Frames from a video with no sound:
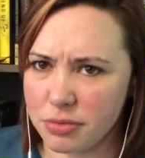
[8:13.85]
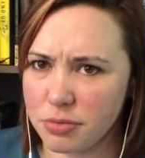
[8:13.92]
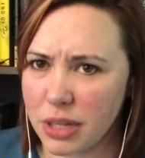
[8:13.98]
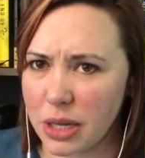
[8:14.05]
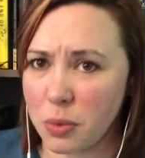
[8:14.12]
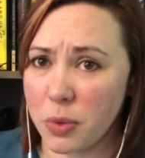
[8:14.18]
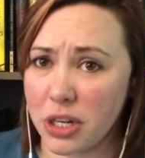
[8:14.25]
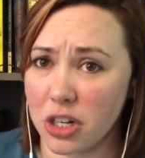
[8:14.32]

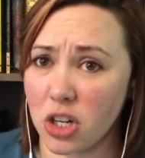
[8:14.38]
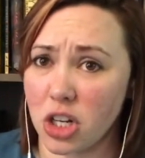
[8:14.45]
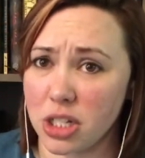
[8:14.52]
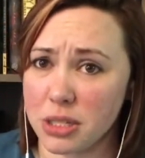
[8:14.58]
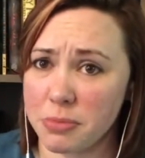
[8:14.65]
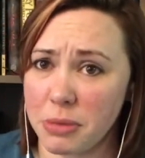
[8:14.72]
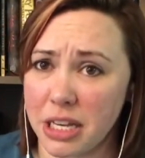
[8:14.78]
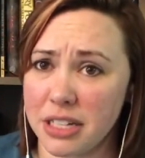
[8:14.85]
like what occult
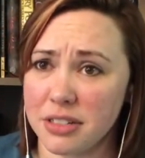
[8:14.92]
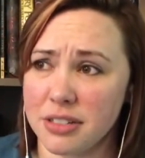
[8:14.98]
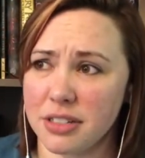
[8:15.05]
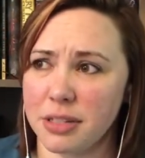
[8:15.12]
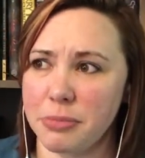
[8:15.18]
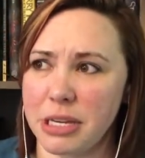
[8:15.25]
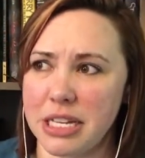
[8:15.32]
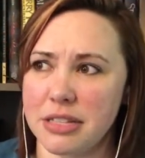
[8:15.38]
meant, it
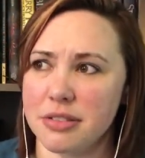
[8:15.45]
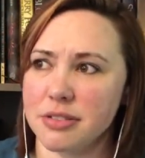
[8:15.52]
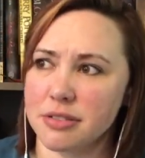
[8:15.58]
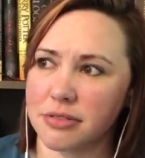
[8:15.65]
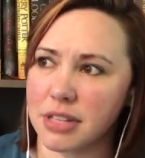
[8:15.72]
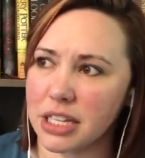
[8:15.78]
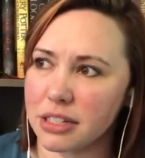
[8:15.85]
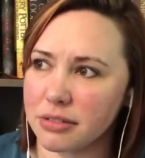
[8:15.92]
means
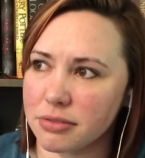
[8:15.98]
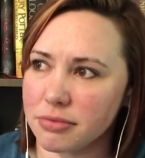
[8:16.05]
like